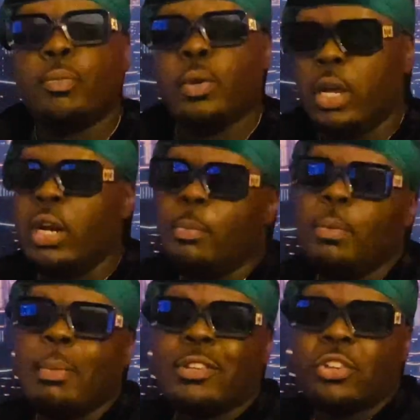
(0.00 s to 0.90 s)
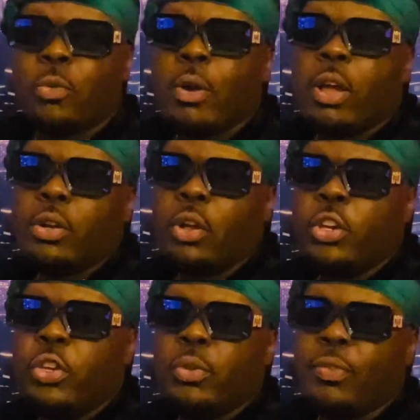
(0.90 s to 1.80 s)
gonna be messing around
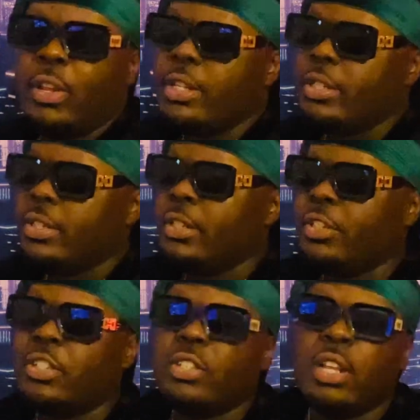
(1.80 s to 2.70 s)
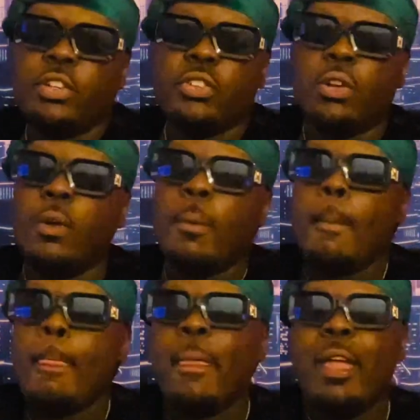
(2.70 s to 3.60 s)
on you fellas, just to let you know.
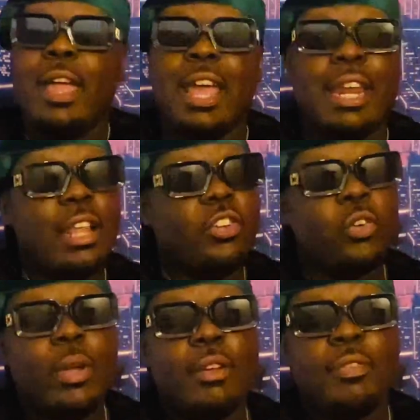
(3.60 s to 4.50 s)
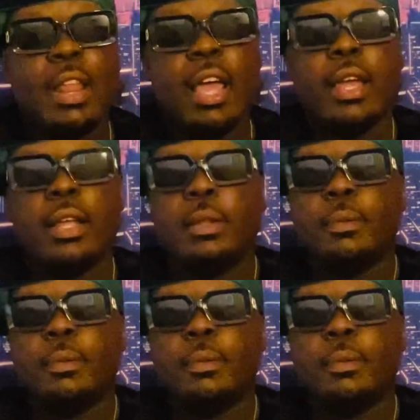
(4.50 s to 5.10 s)
And that's a red flag.